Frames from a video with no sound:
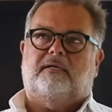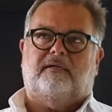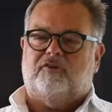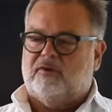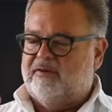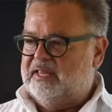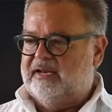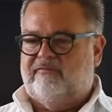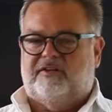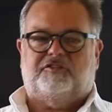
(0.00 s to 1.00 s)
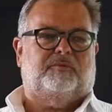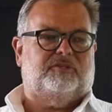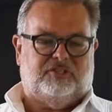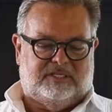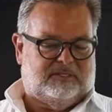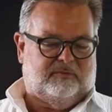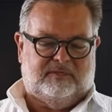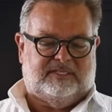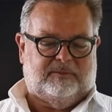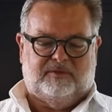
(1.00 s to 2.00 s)
if you don't have a lot of vegetables, just
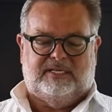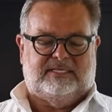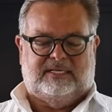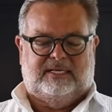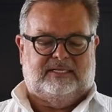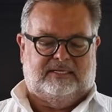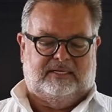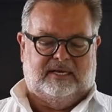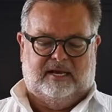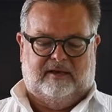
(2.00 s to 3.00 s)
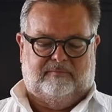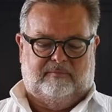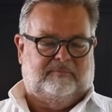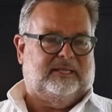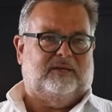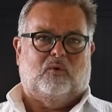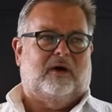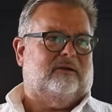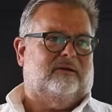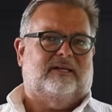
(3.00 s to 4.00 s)
simmer this in plain
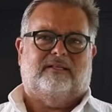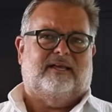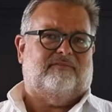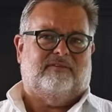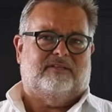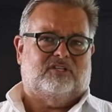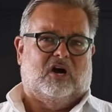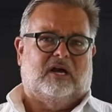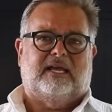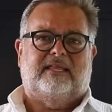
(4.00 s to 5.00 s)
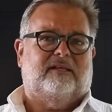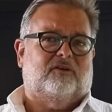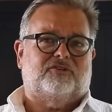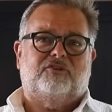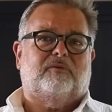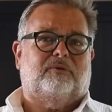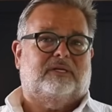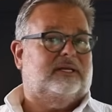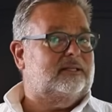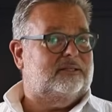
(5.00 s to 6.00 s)
water and you'll have a stock. And then also you can put
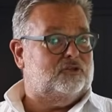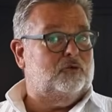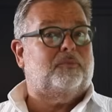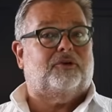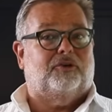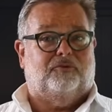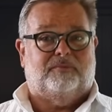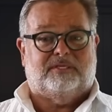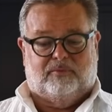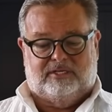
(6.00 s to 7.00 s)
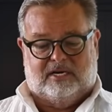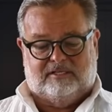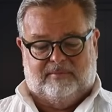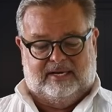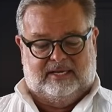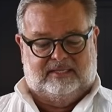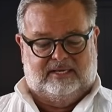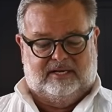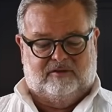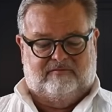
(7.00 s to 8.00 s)
it in the super cubes that we talked about in
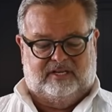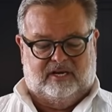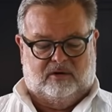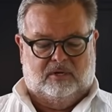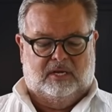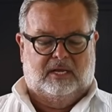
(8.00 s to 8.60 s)
the other video.